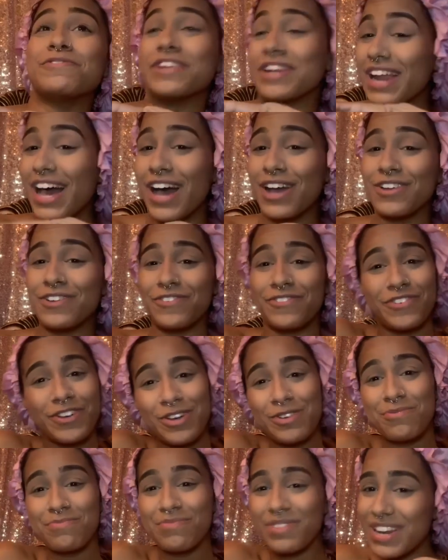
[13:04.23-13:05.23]
now, you
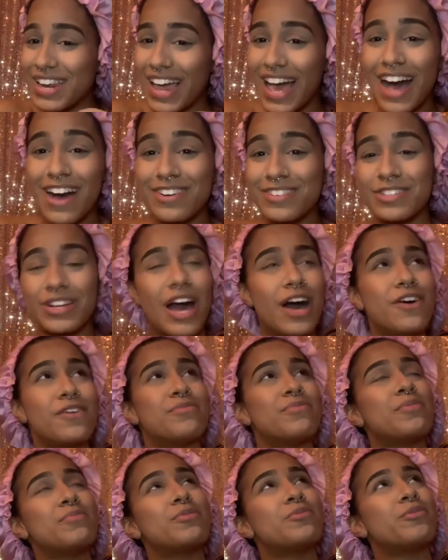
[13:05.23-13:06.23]
feel me? Like I don't, I don't
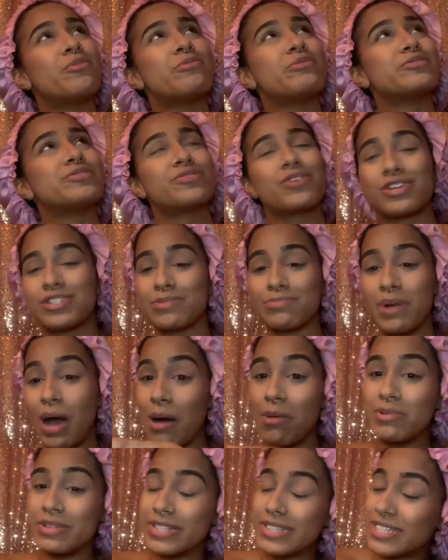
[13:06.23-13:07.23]
remember what we was watching, but I
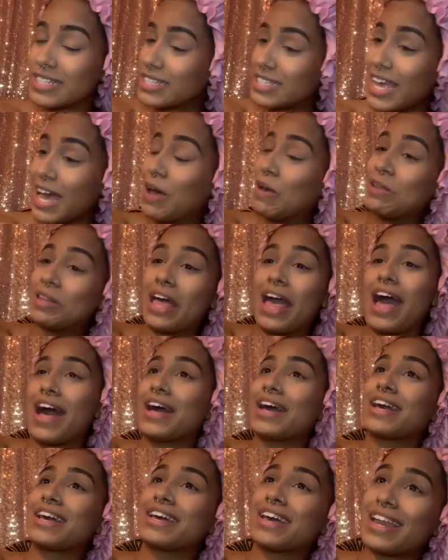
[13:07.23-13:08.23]
was entertained. I
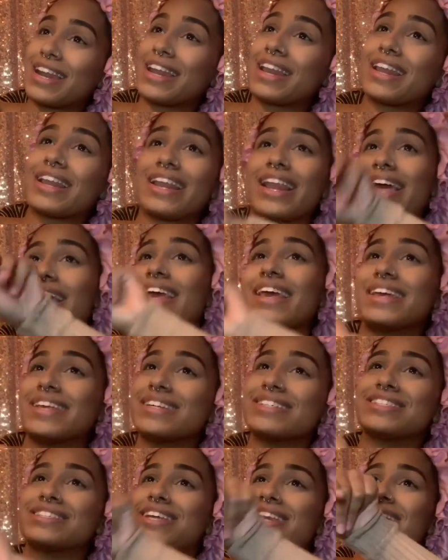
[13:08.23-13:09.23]
was like, like
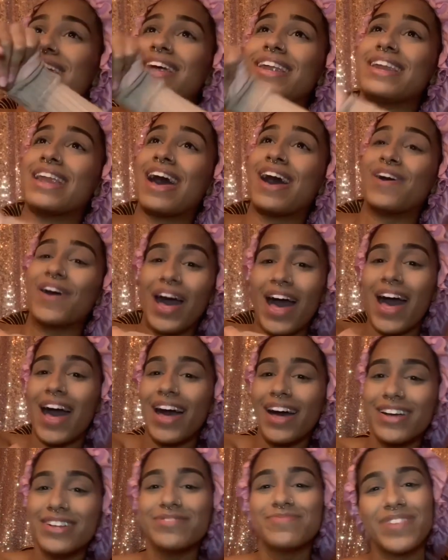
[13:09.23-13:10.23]
it's shit lit now, huh?
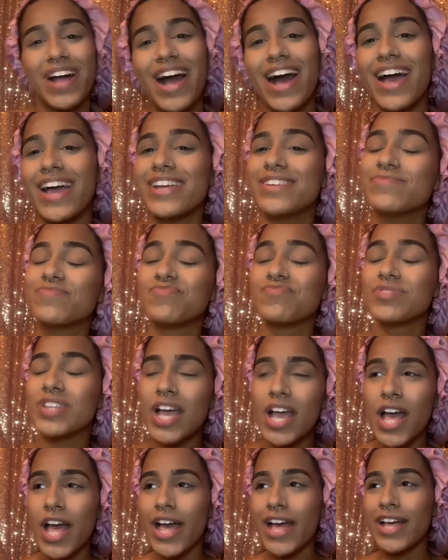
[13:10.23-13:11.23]
Alright.
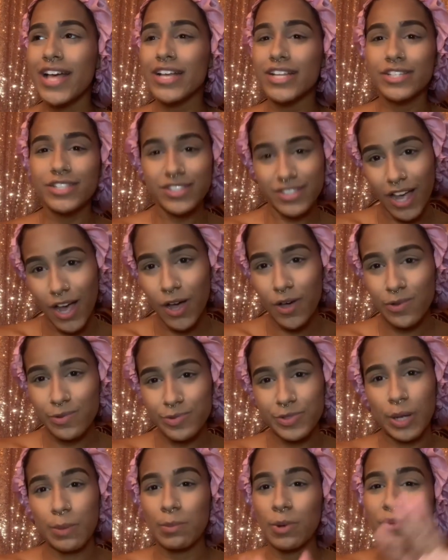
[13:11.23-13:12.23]
So
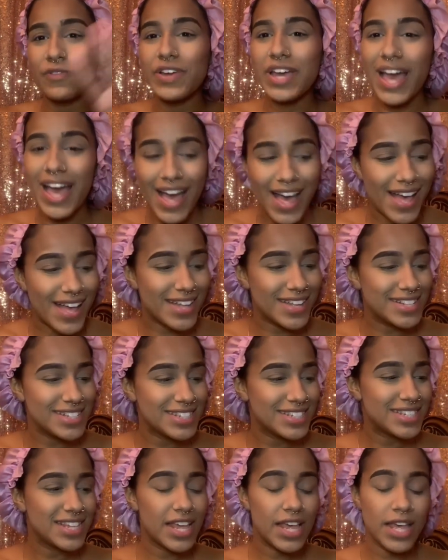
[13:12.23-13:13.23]
the movie ends.